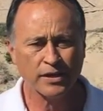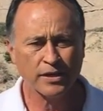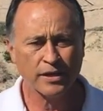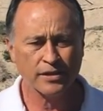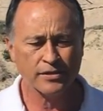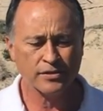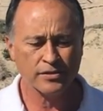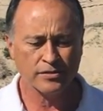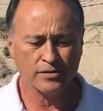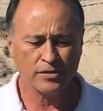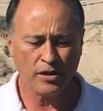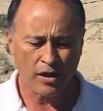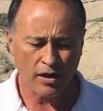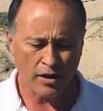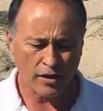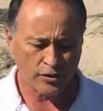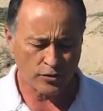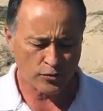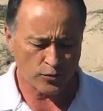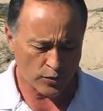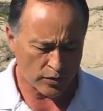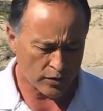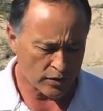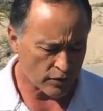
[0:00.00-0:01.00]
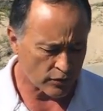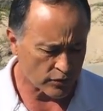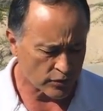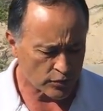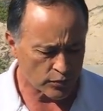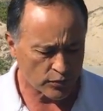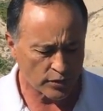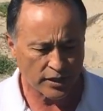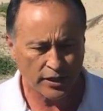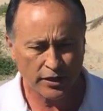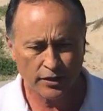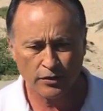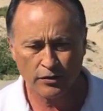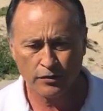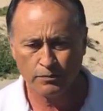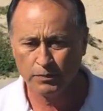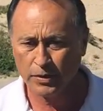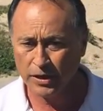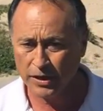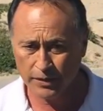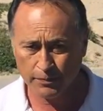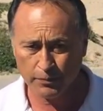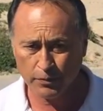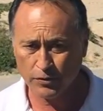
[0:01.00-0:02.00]
because dogs will go through here,
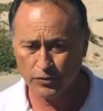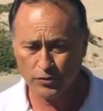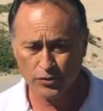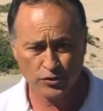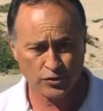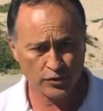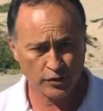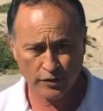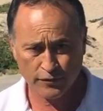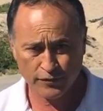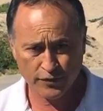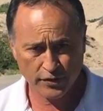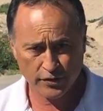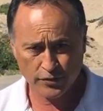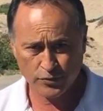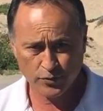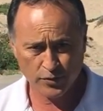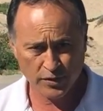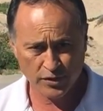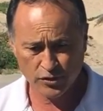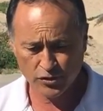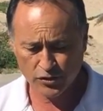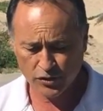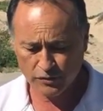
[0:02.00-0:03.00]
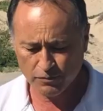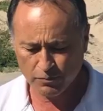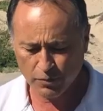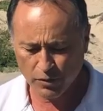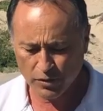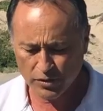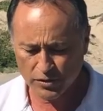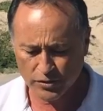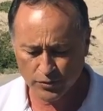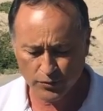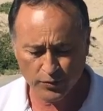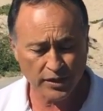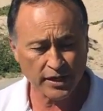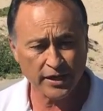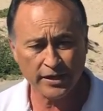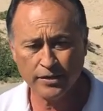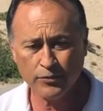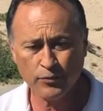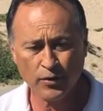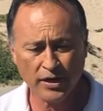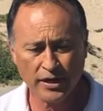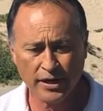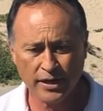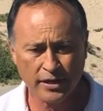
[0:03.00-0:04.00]
people, surfers with their surfboards, so we
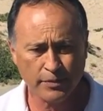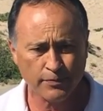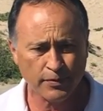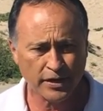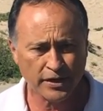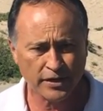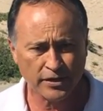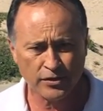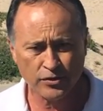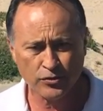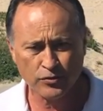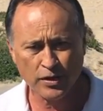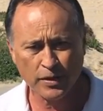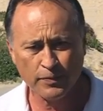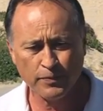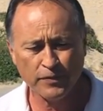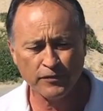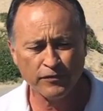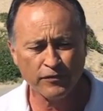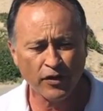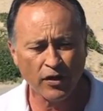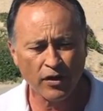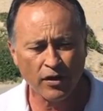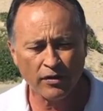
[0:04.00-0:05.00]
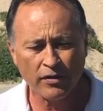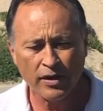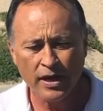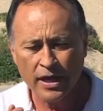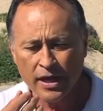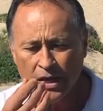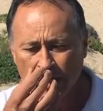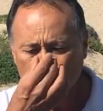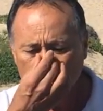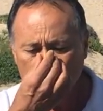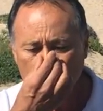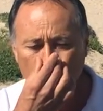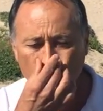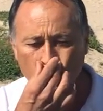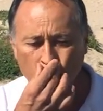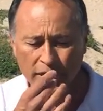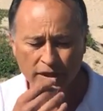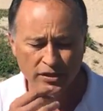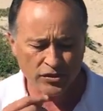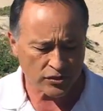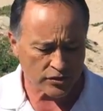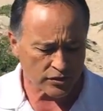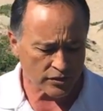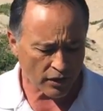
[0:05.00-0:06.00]
didn't want anybody to trip and fall. So
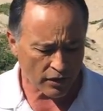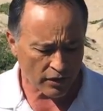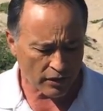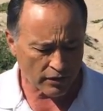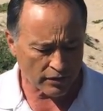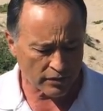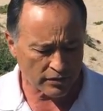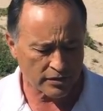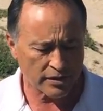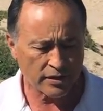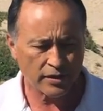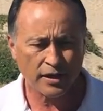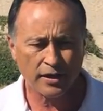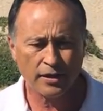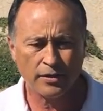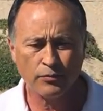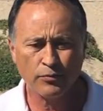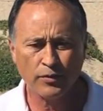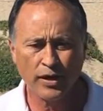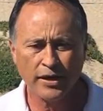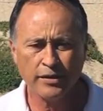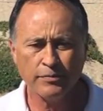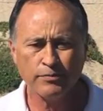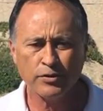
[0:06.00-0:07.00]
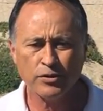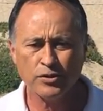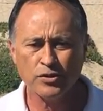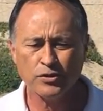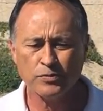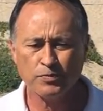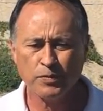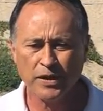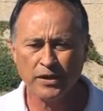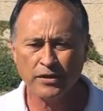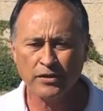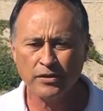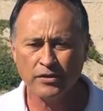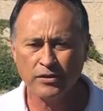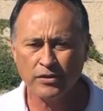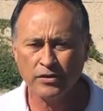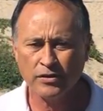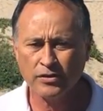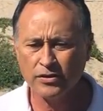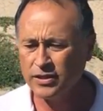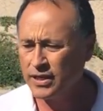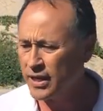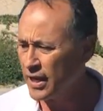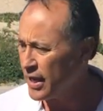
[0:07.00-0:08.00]
we installed uh, Rainbird
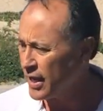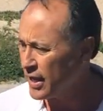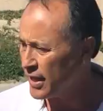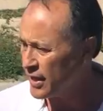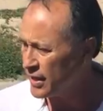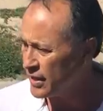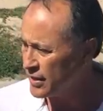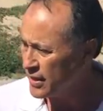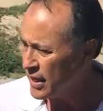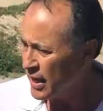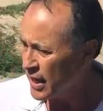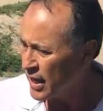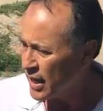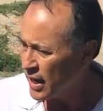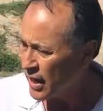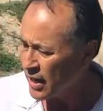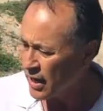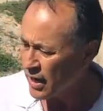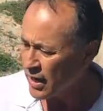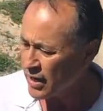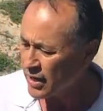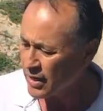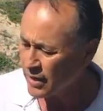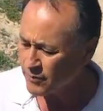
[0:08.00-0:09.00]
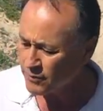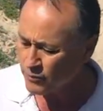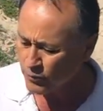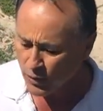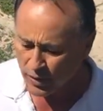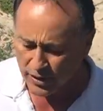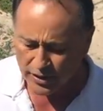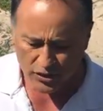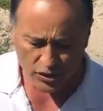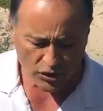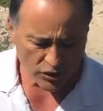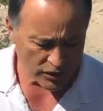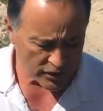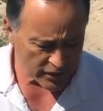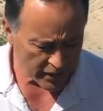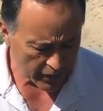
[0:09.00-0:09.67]
sprinklers and uh, um, wanted to